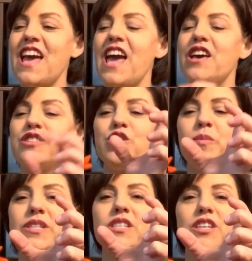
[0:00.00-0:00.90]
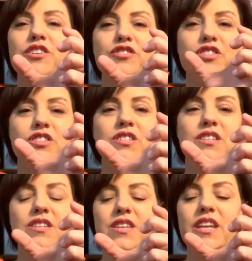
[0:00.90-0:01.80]
And so basically you're just
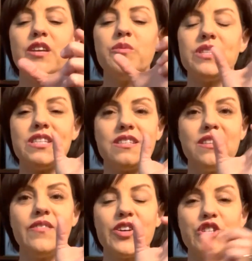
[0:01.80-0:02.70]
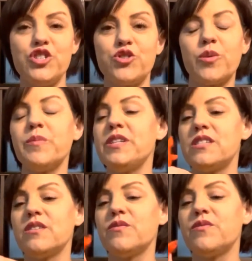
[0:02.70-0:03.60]
knitting with this little very short
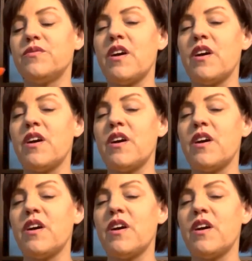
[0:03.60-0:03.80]
piece of